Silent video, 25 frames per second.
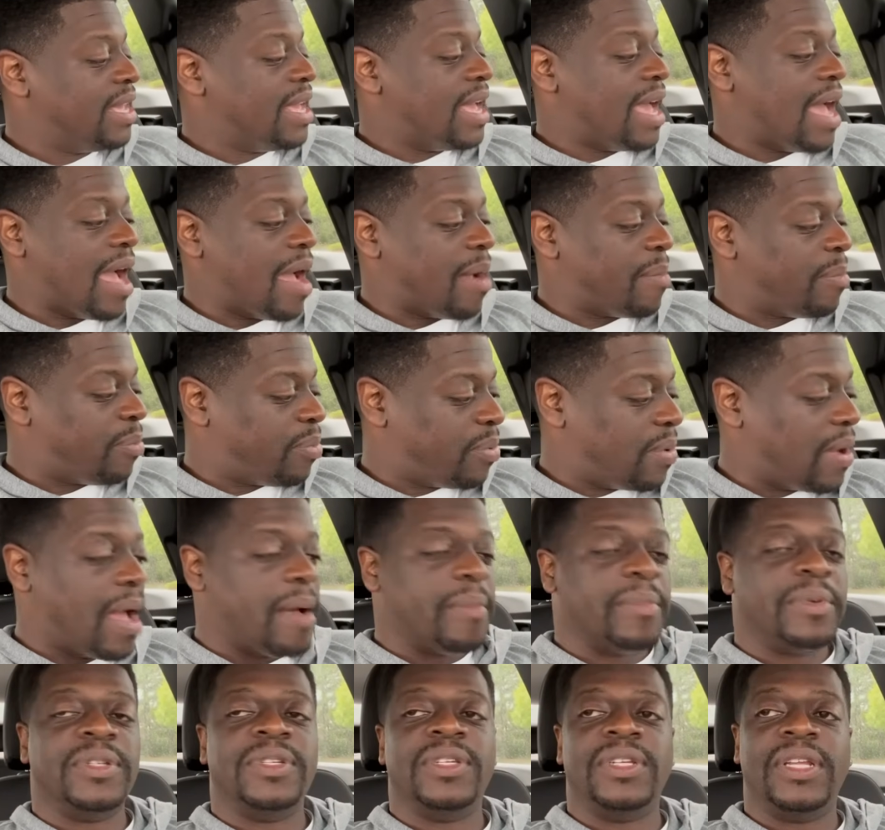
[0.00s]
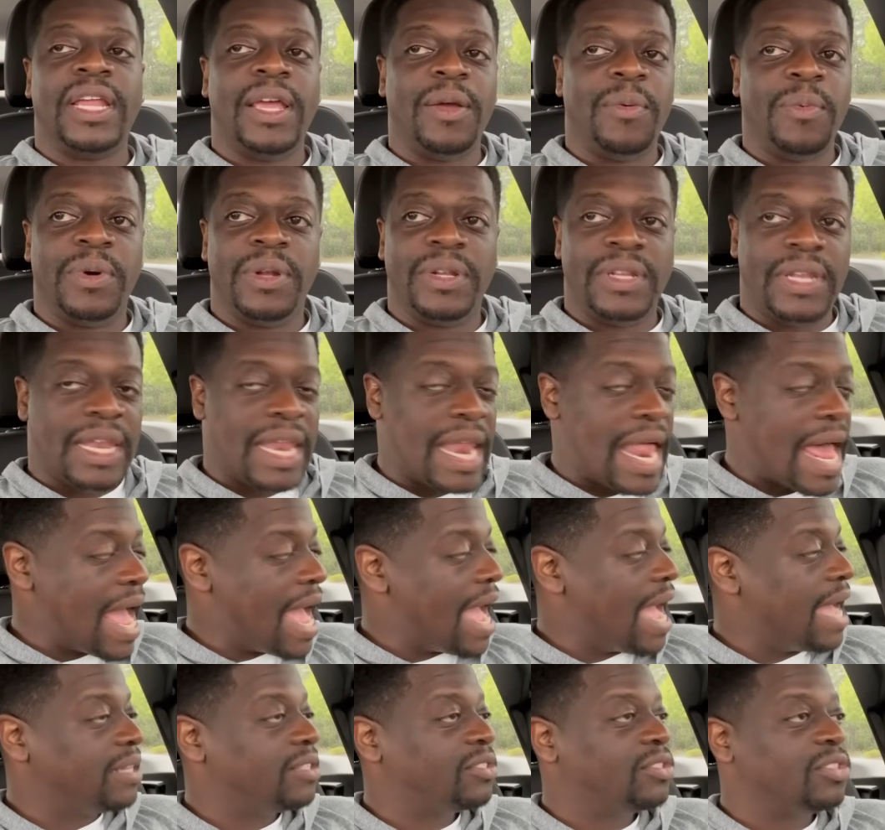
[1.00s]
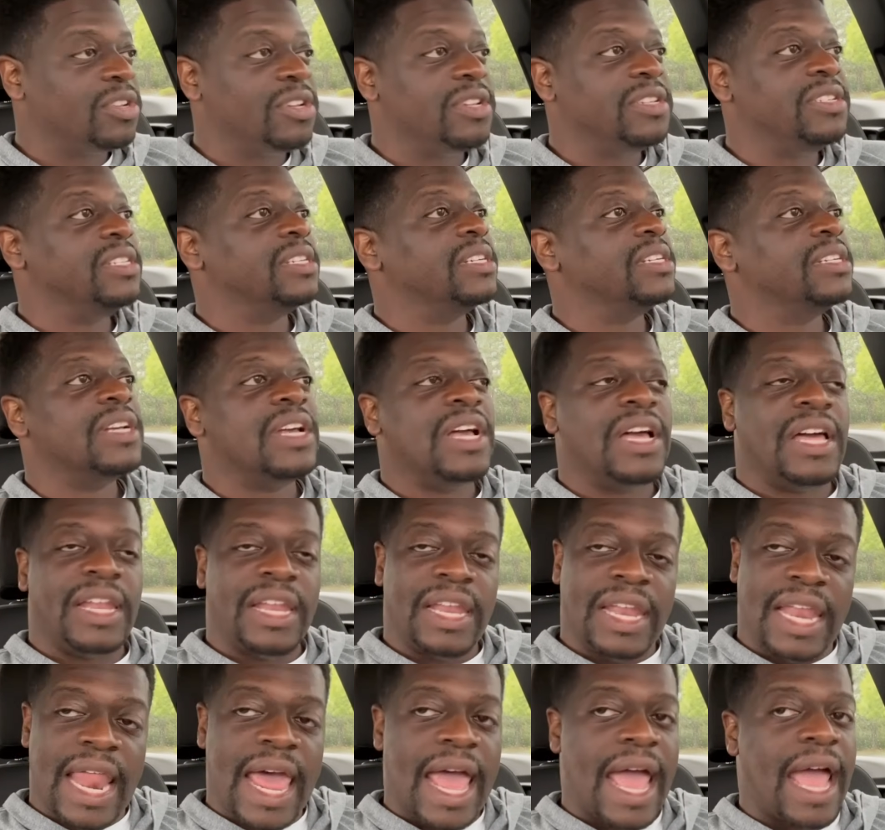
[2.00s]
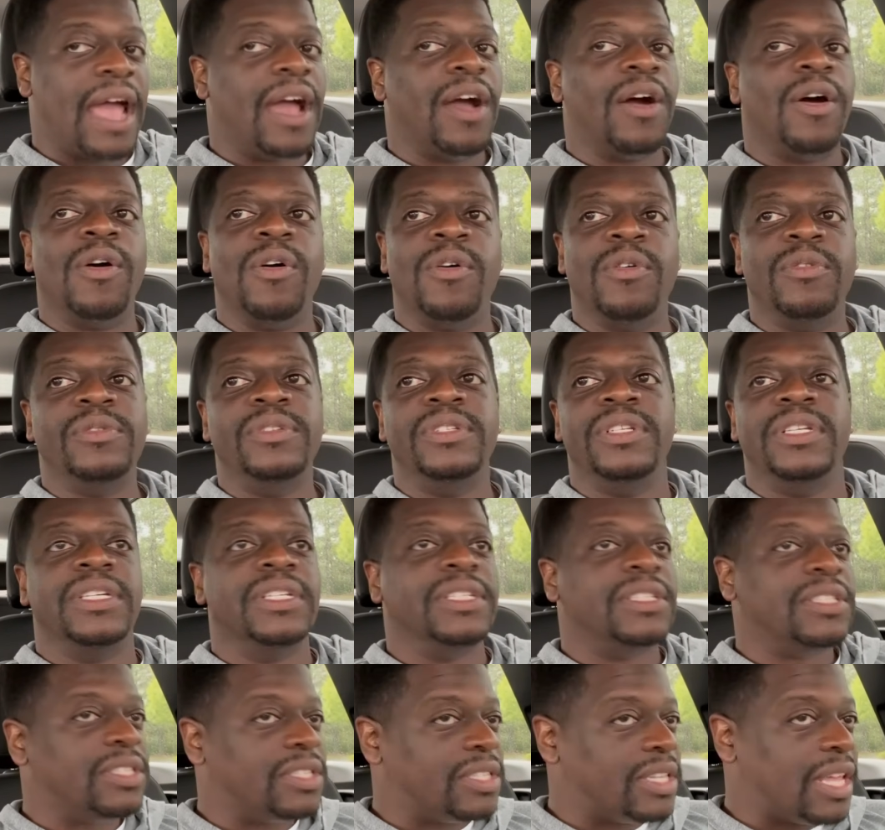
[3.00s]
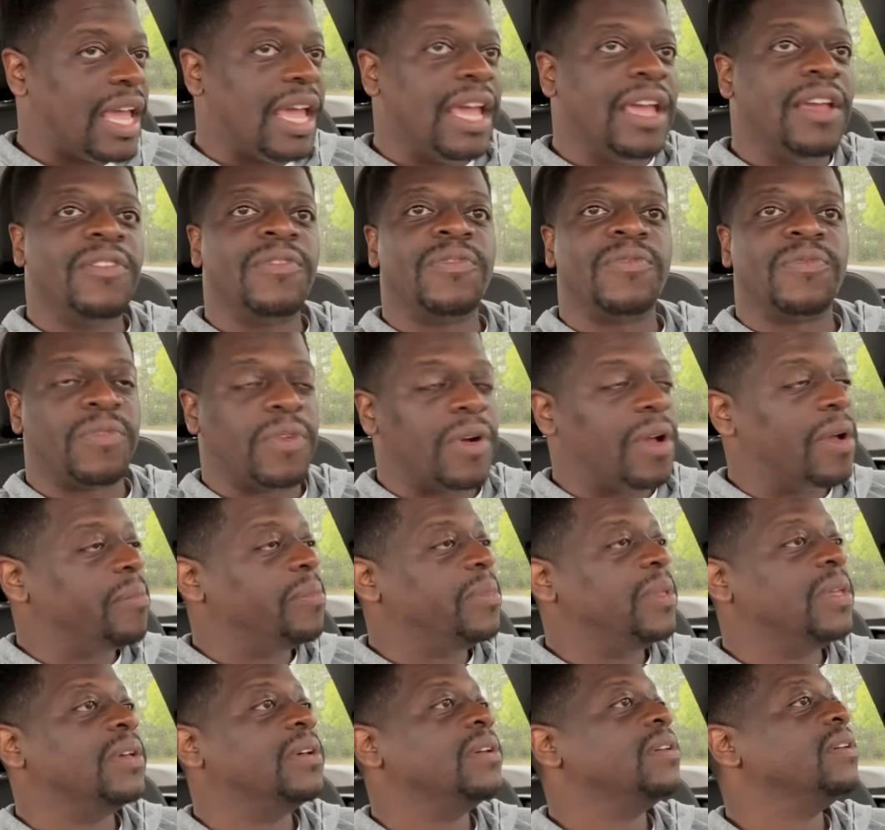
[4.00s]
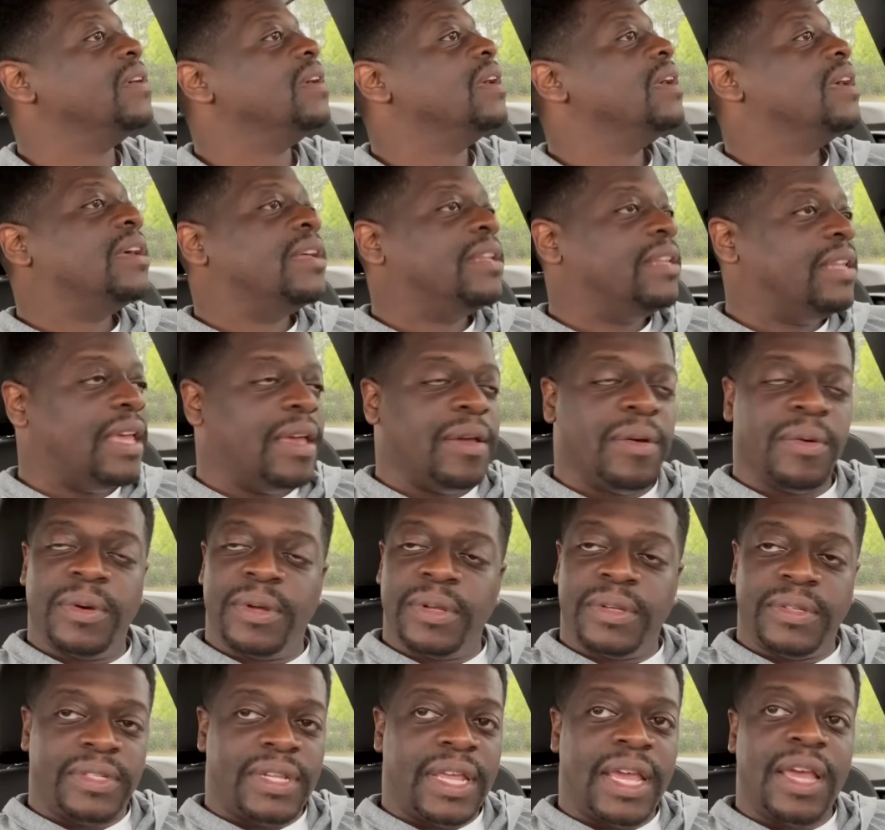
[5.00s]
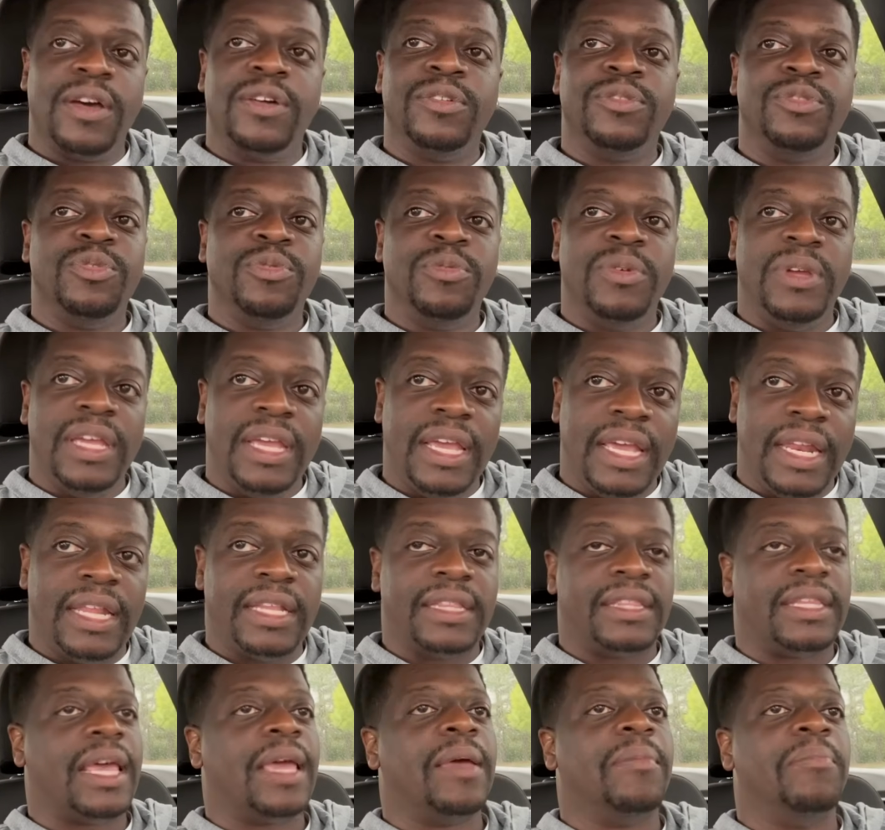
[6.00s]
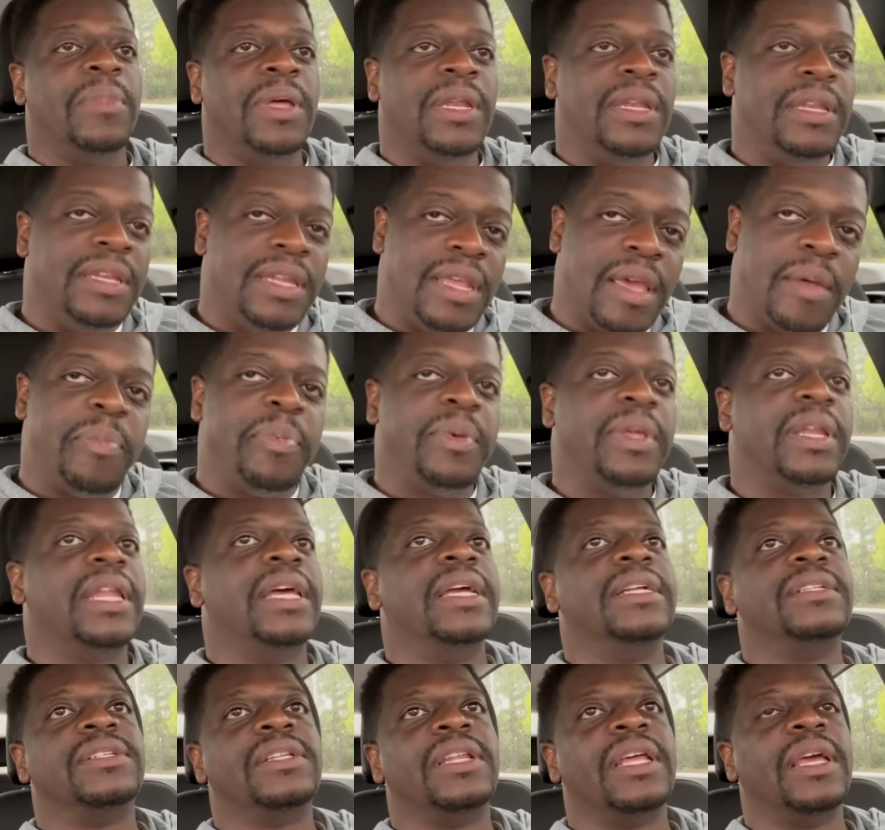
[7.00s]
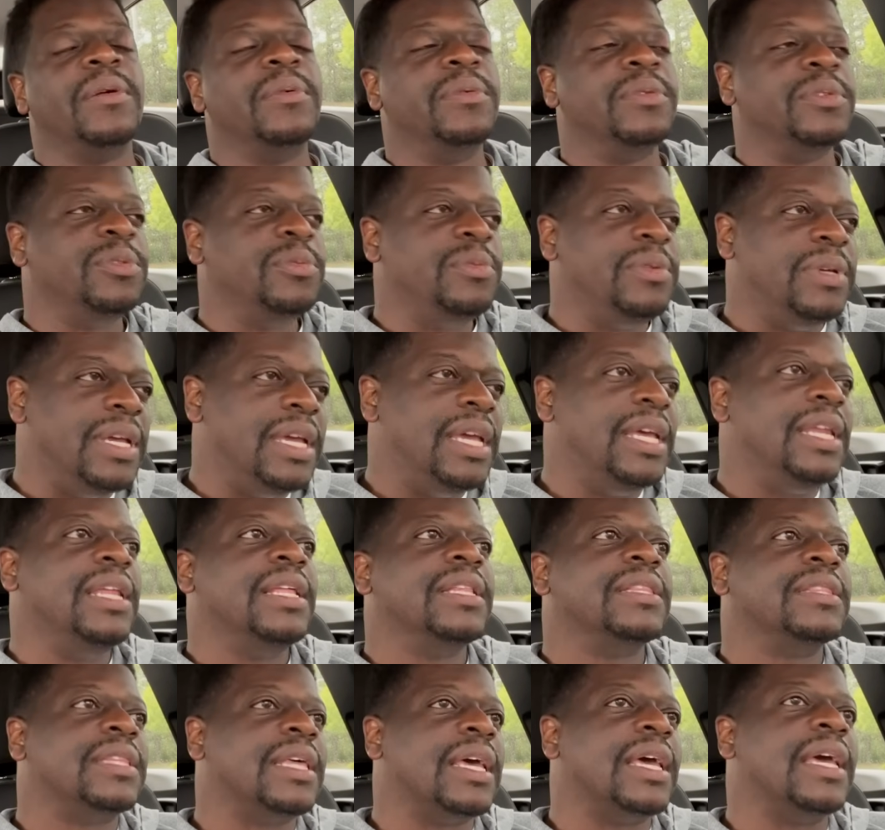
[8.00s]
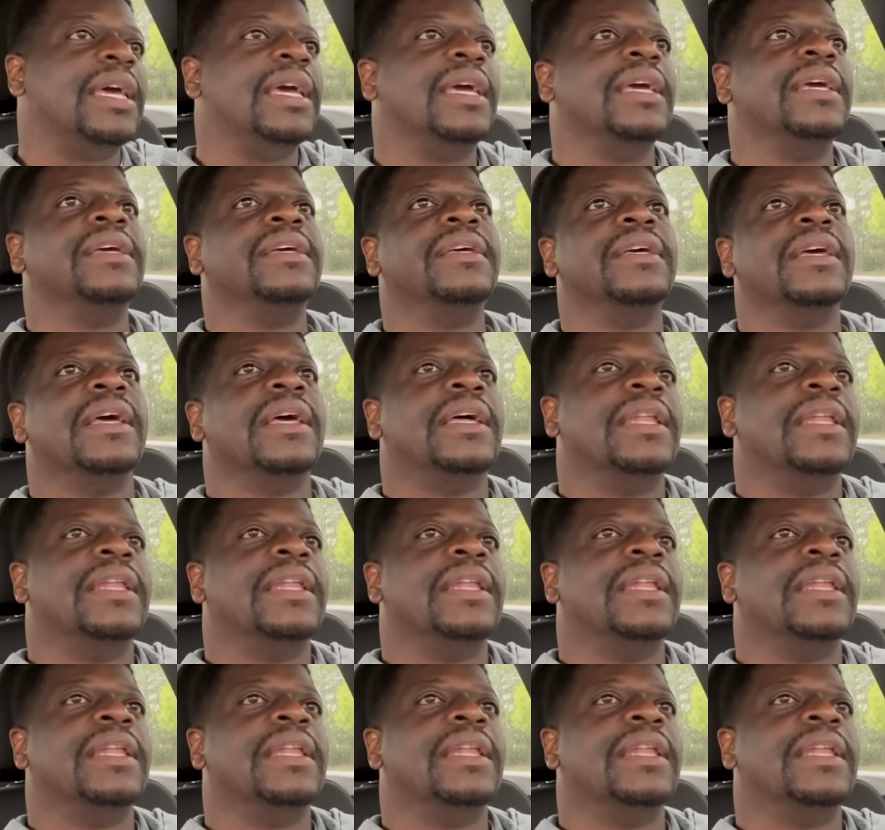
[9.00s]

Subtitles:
I promise you, they will lie to you, lie on you, take from you. They'll do anything, manipulate you. They will do anything.